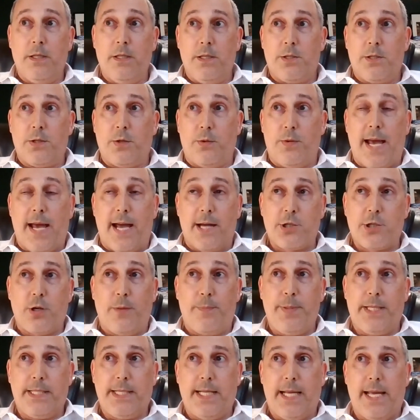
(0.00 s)
So National
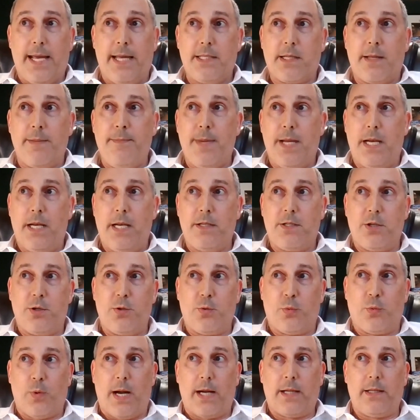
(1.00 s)
PTA is committed to
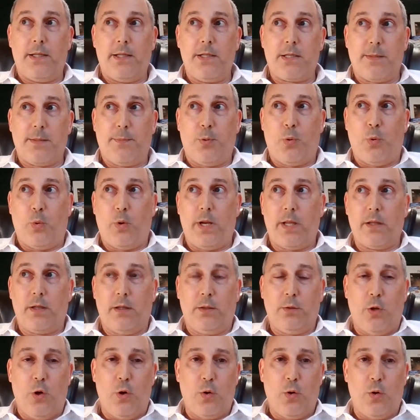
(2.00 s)
directly supporting the
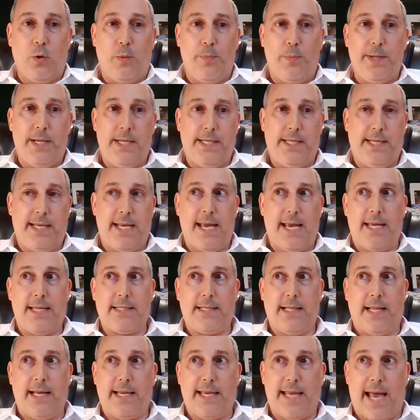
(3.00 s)
local PTAs
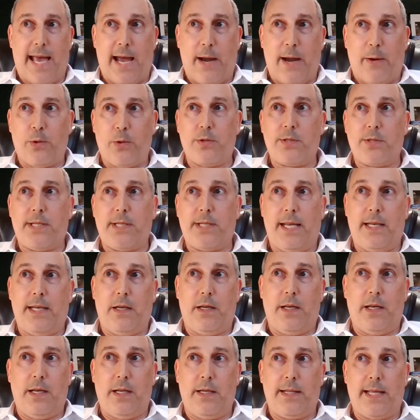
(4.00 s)
like ours and
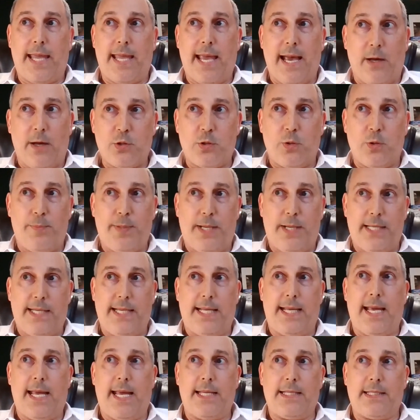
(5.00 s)
the council
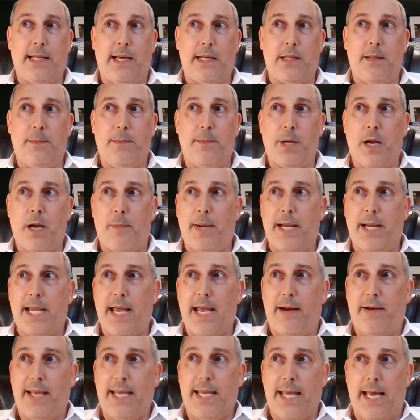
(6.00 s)
PTAs like the Montgomery
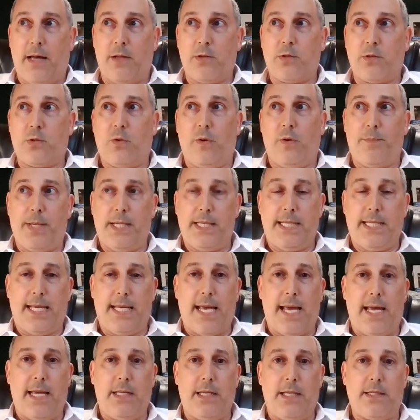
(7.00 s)
County Council of
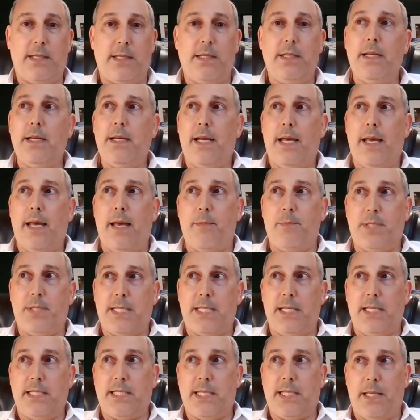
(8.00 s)
PTAs,
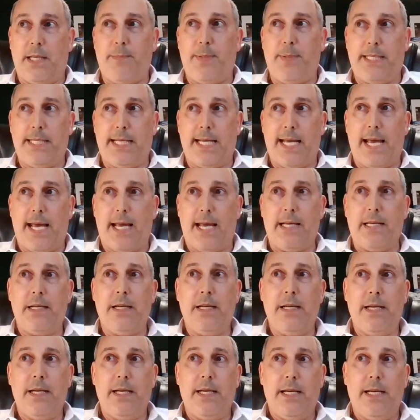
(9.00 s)
MCC PTA,
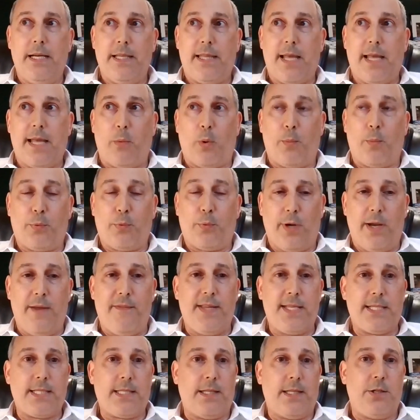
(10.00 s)
that were
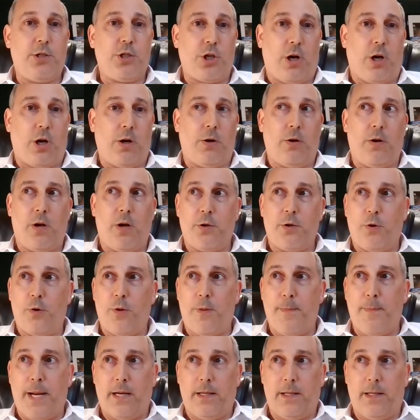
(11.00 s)
previously chartered under the
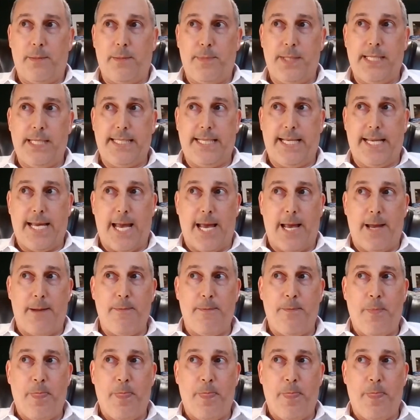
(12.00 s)
Maryland PTA.